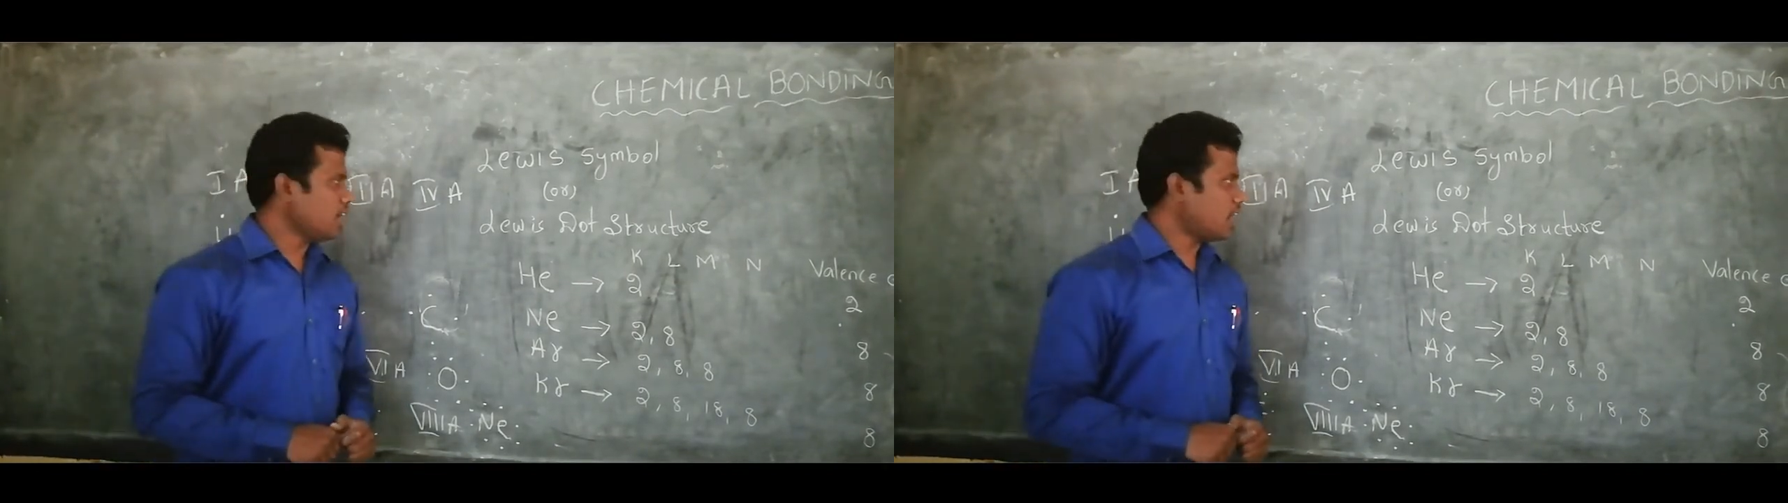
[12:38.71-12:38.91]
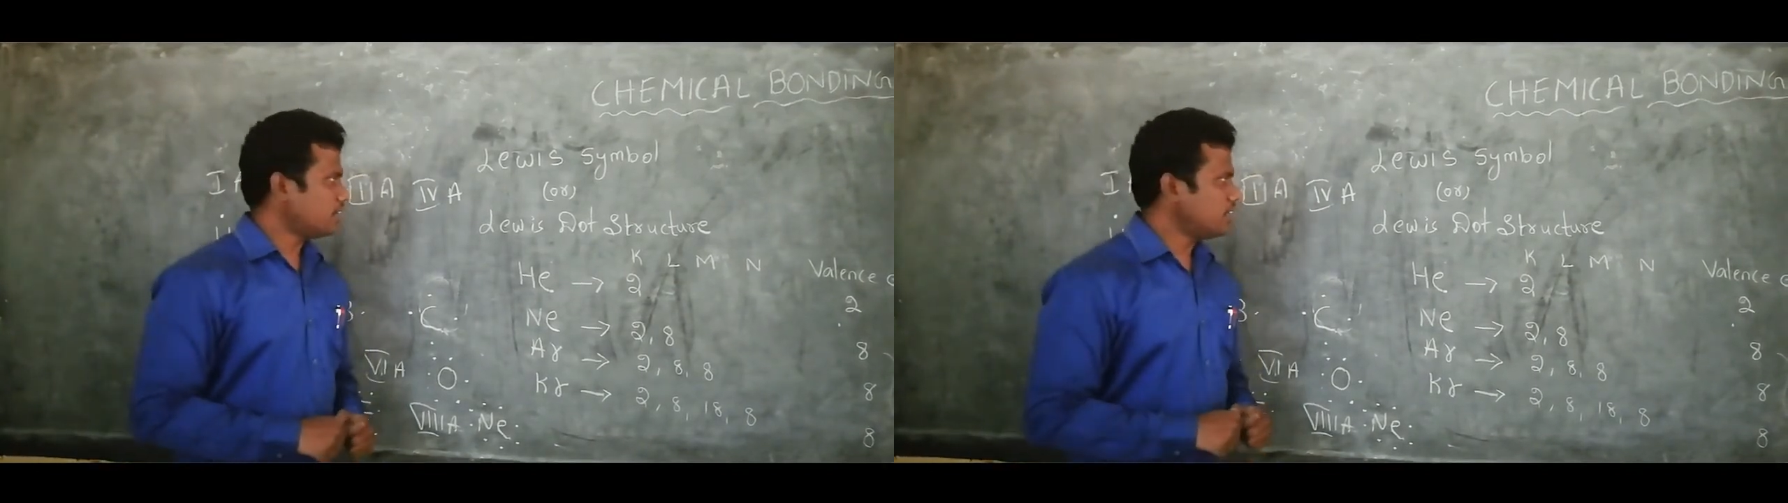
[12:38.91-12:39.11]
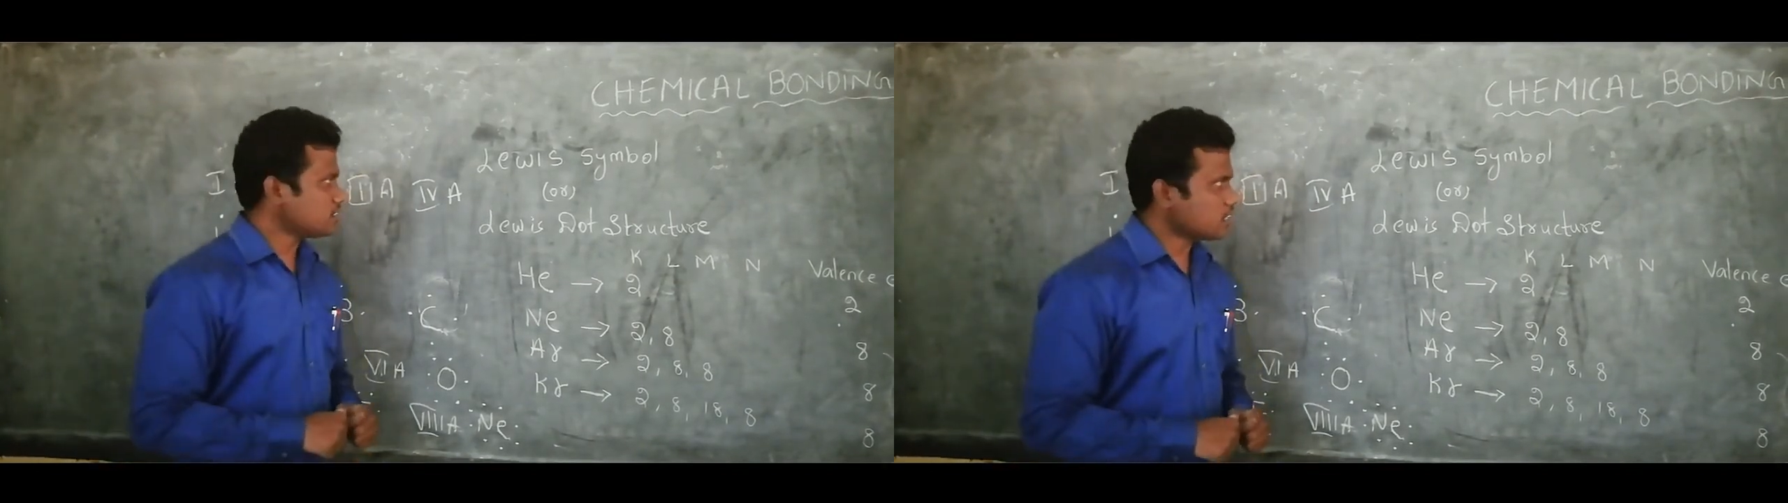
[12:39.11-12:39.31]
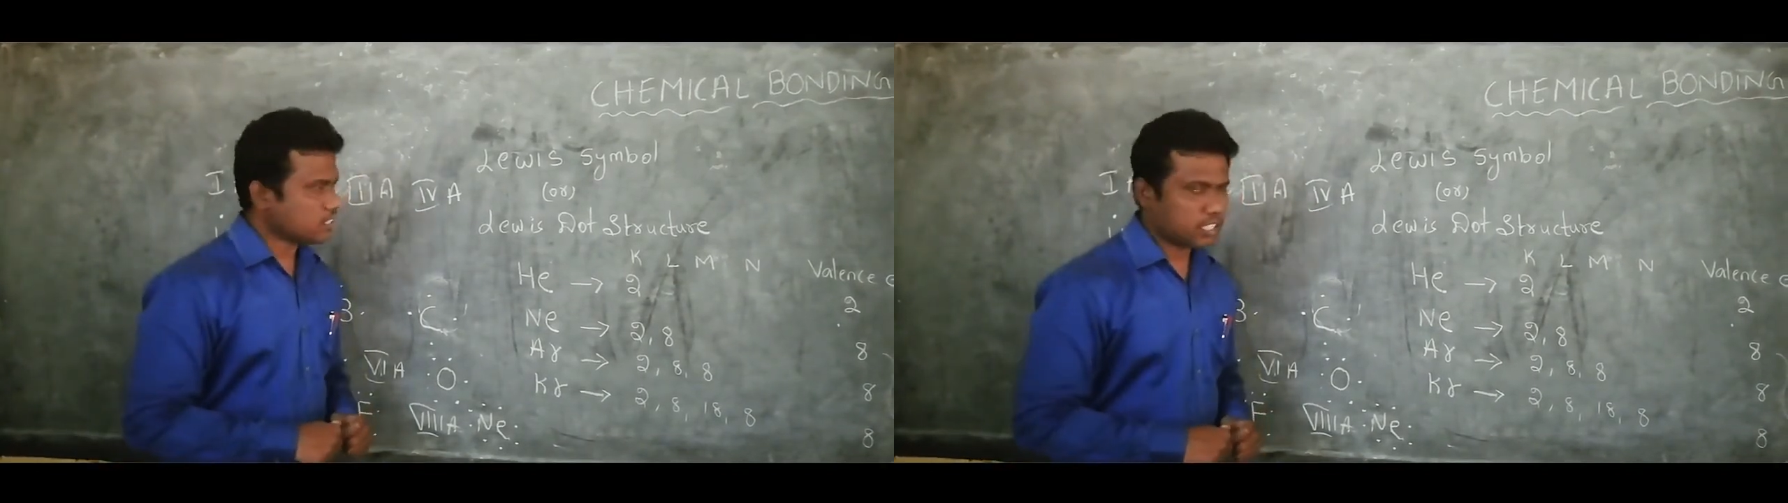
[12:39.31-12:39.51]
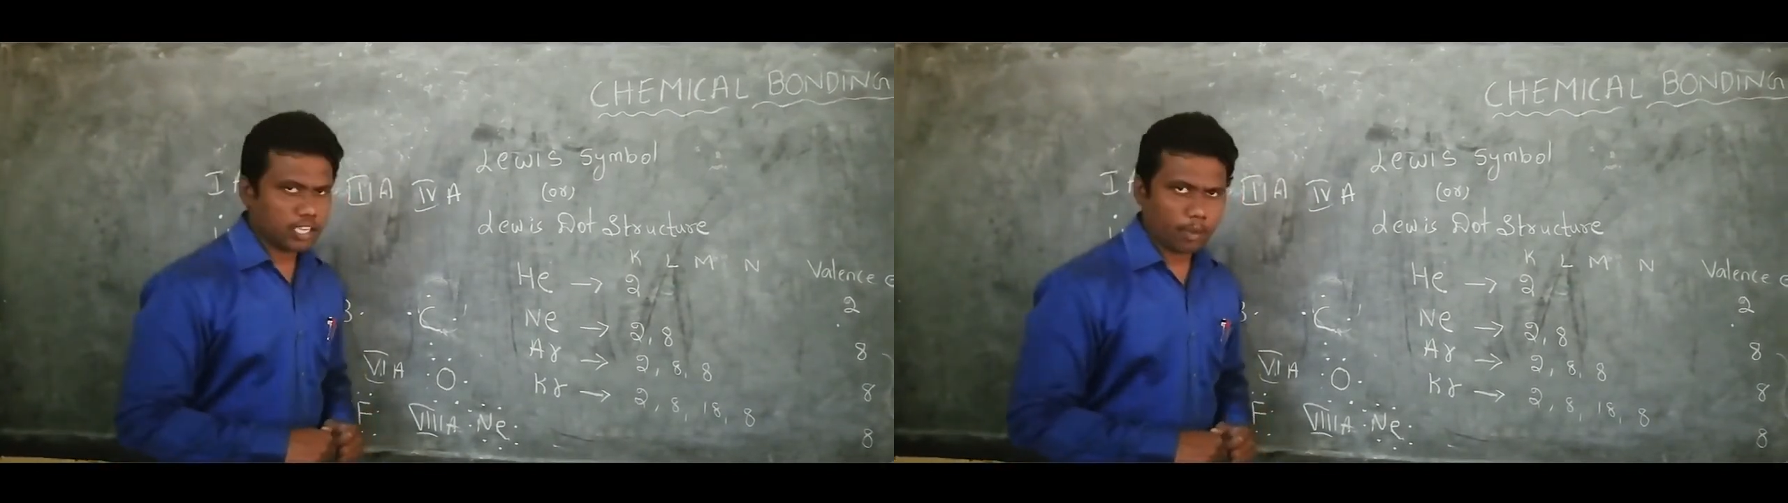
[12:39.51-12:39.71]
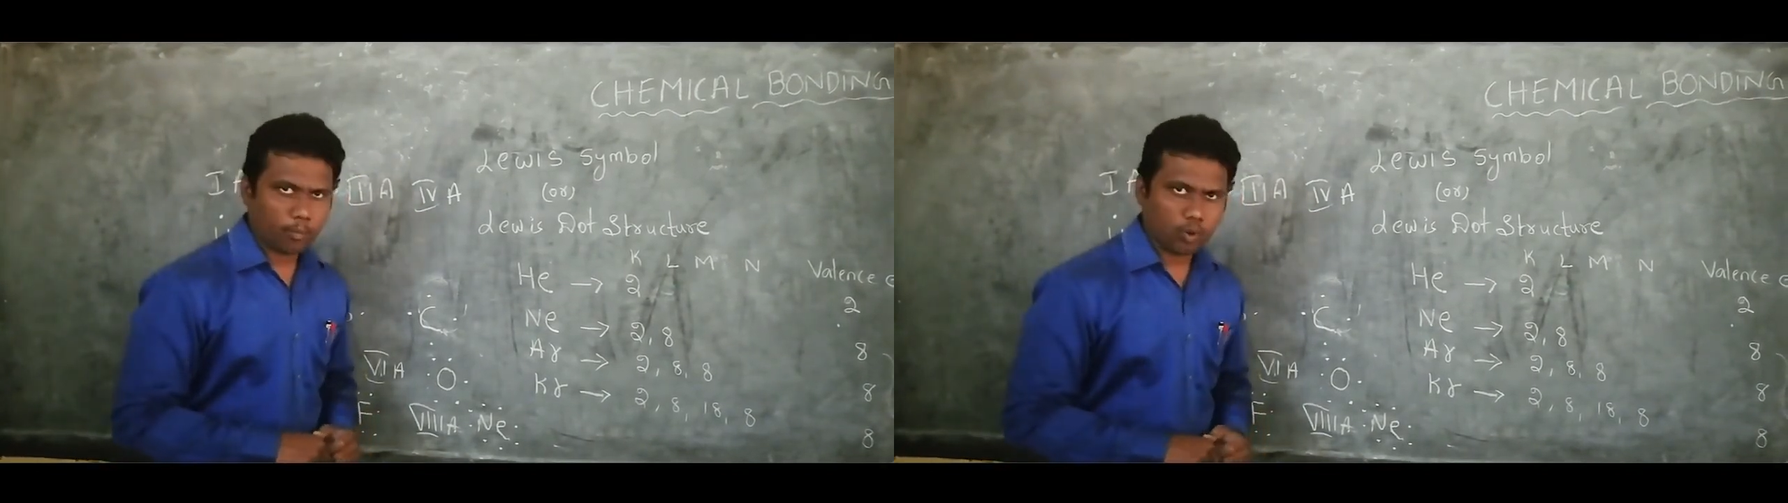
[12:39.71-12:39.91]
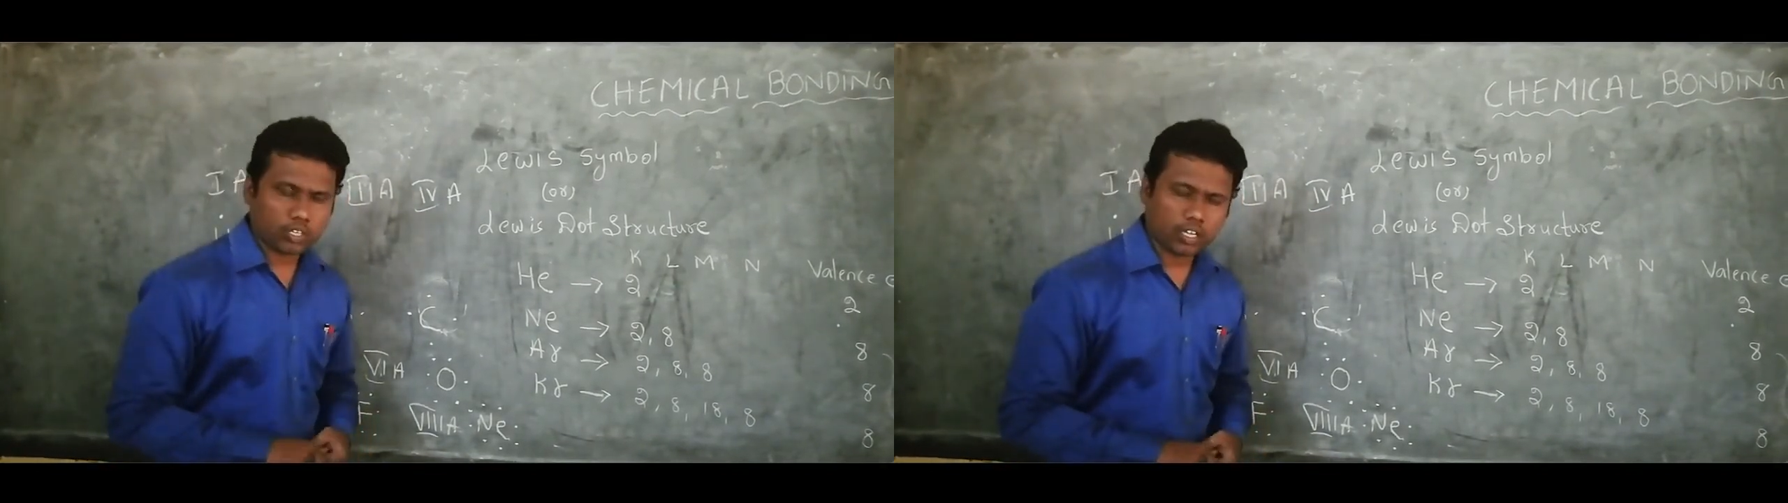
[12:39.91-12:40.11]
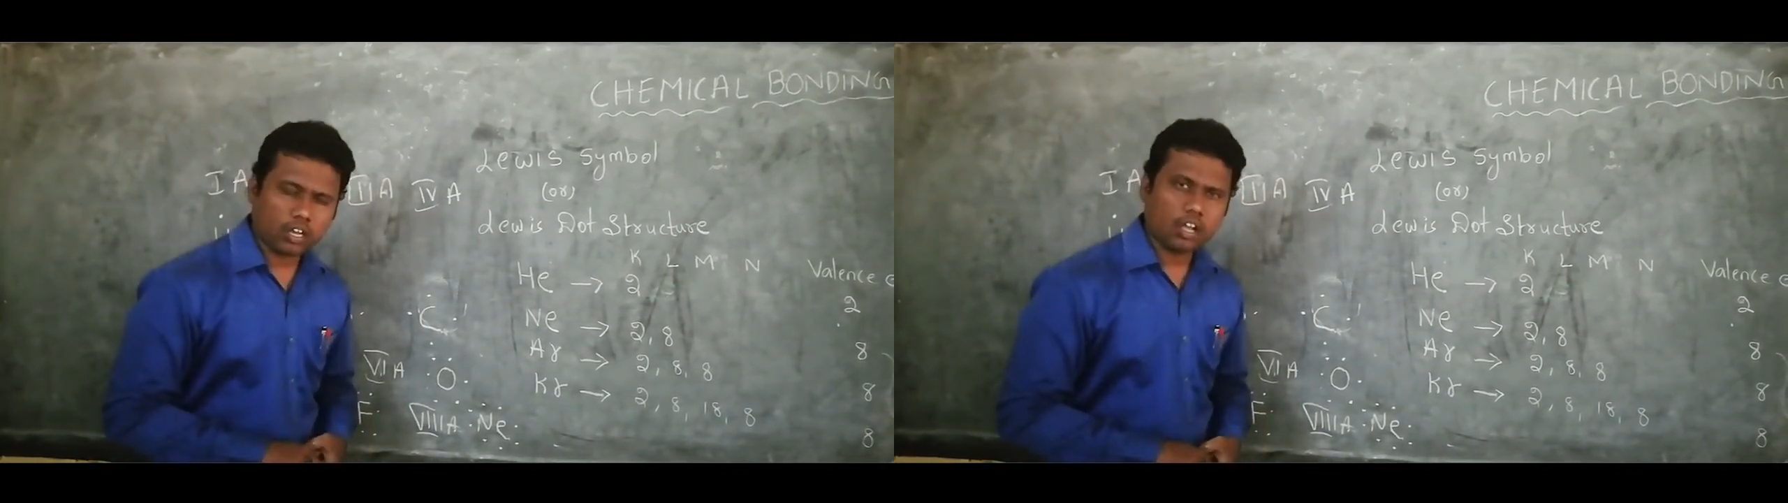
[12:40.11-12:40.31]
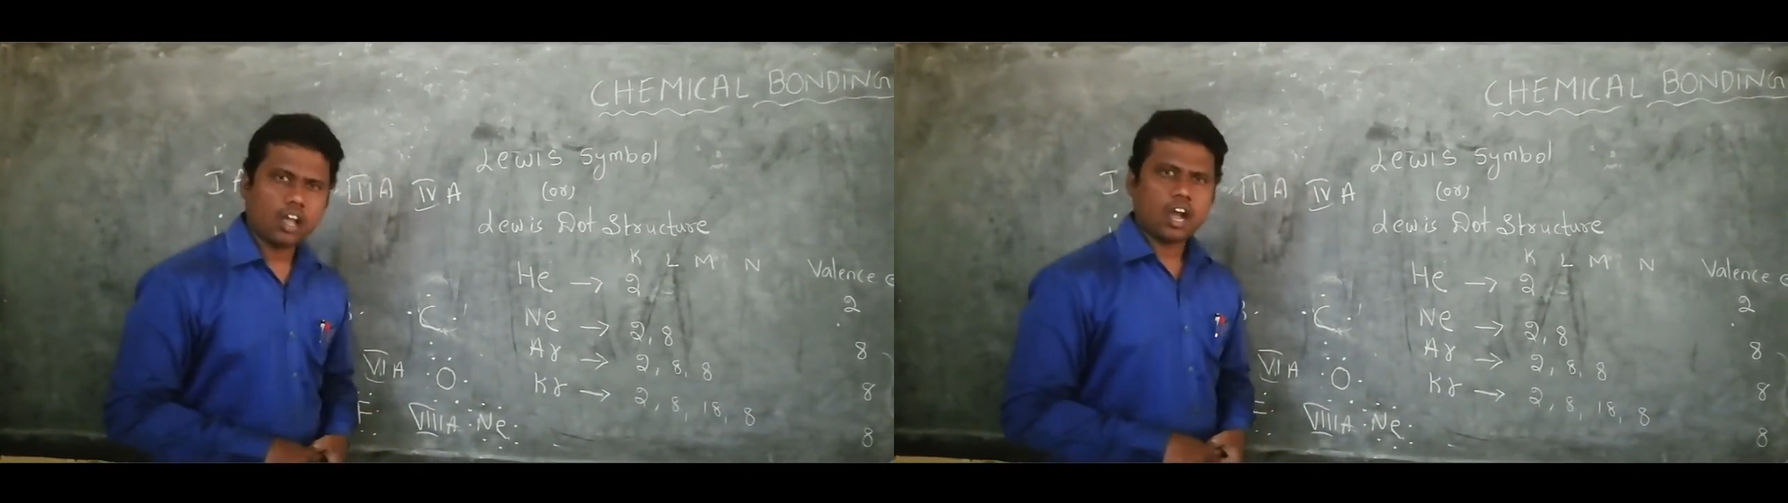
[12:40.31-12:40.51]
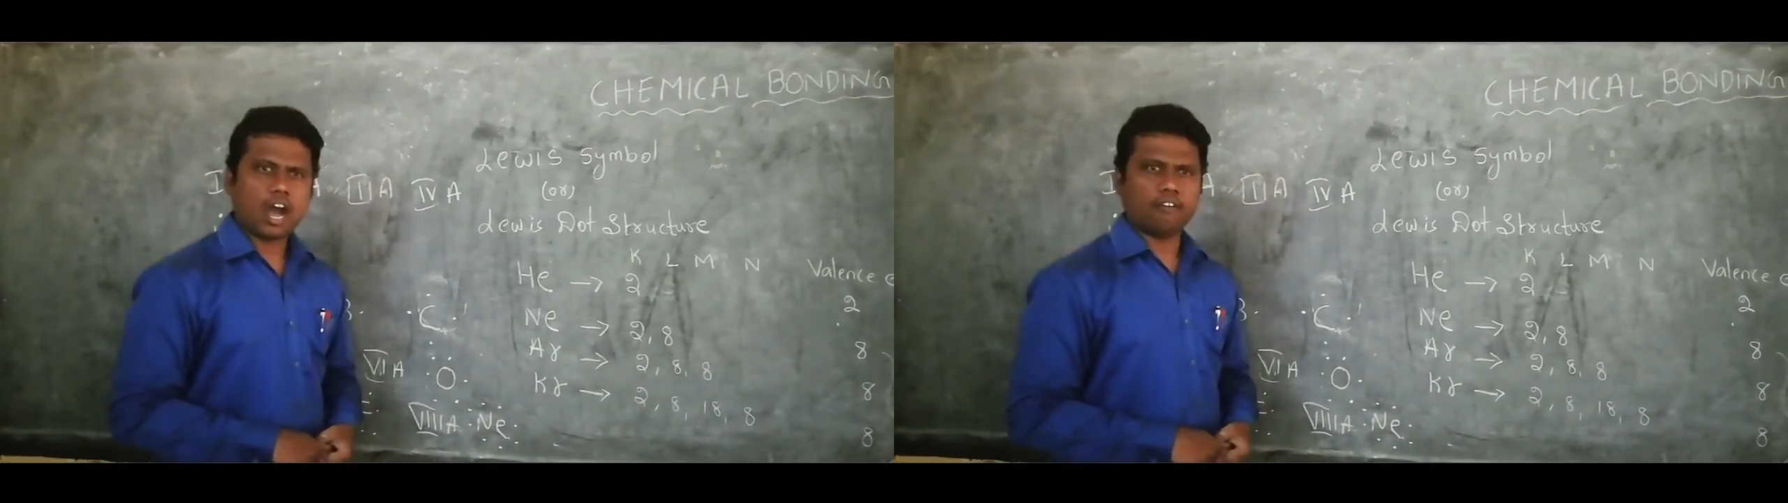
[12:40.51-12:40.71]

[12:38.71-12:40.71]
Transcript: we are discussing about uh,